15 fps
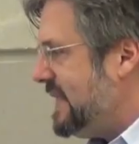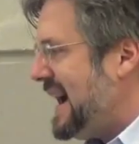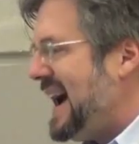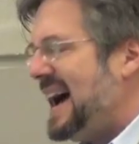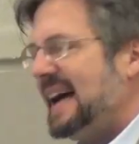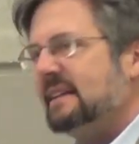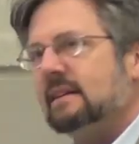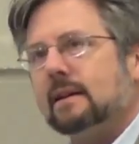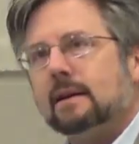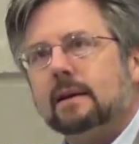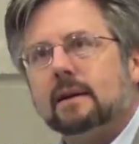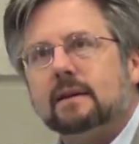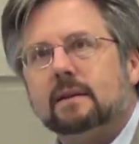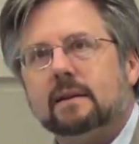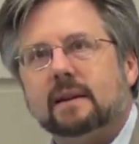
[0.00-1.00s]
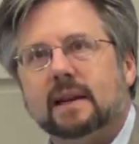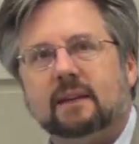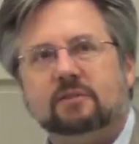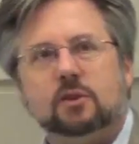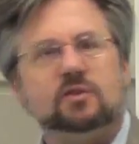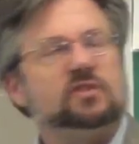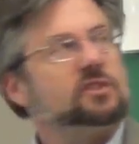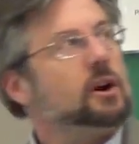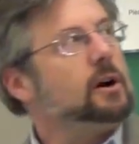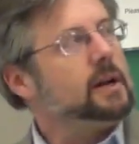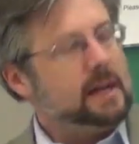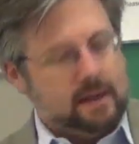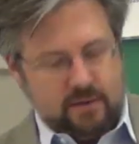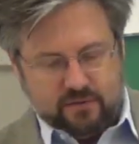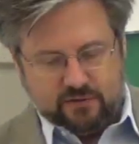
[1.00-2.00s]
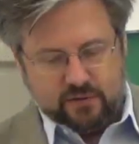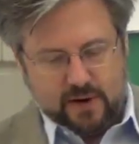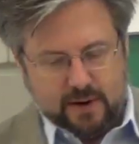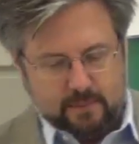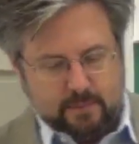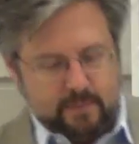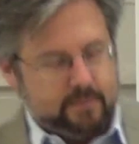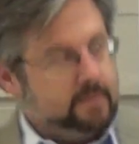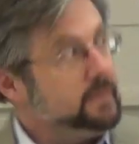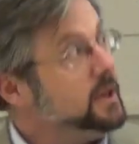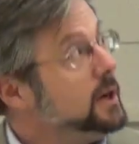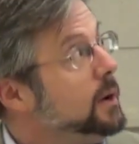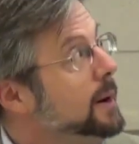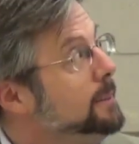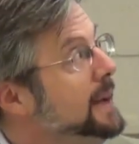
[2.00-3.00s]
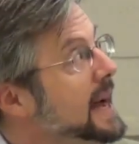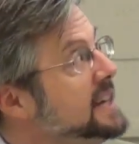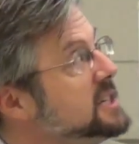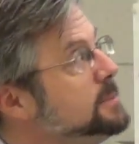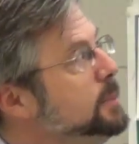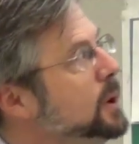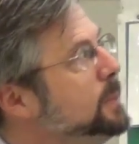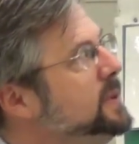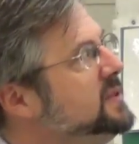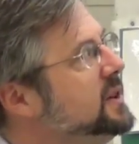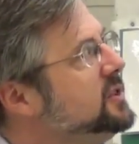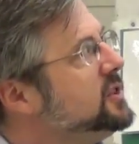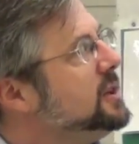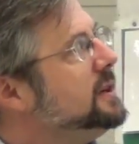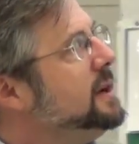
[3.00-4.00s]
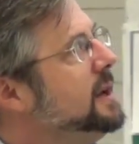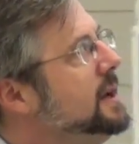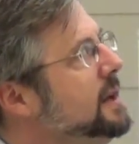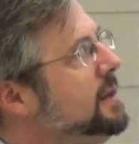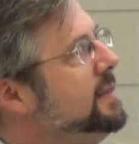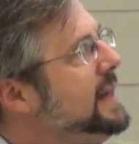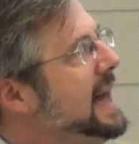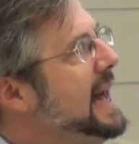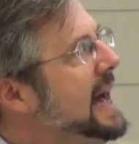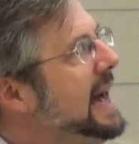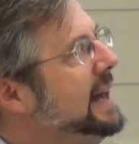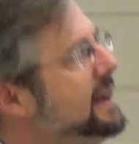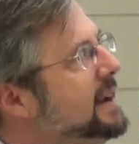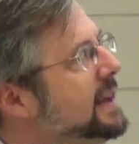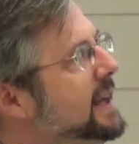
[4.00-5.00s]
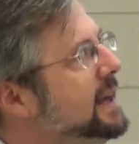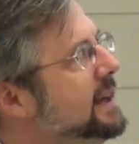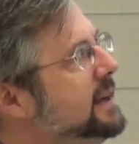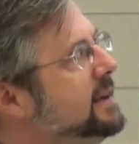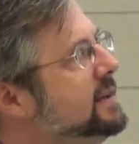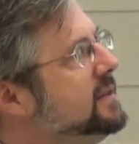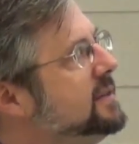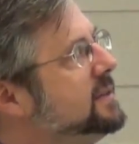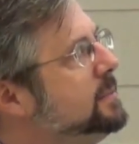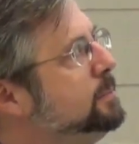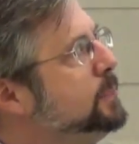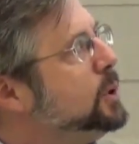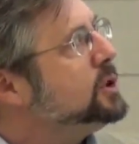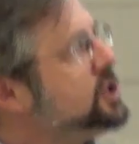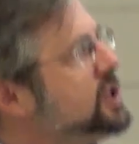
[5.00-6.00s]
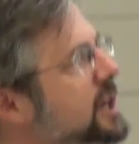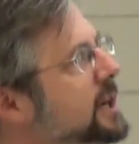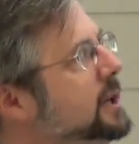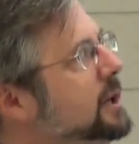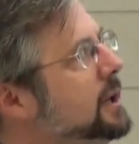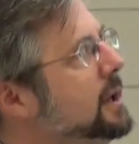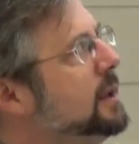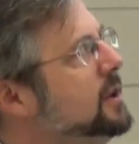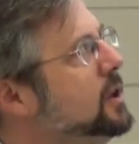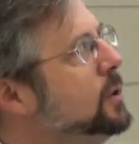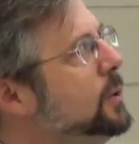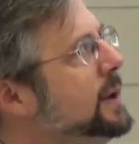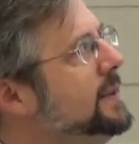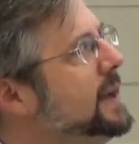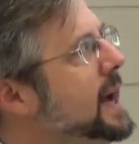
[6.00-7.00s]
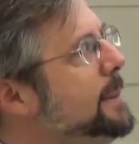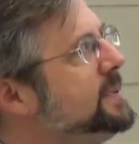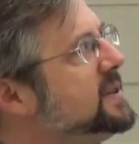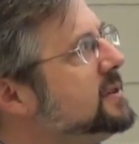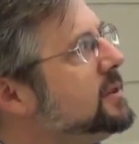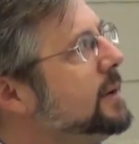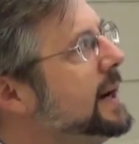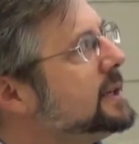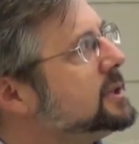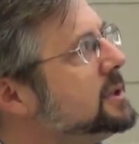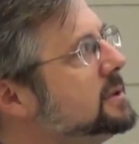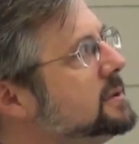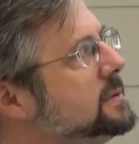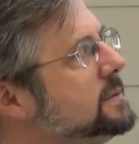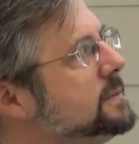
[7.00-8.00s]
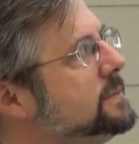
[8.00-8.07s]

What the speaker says: And that, if you started from a matched book position, that is pushing you in the opposite direction.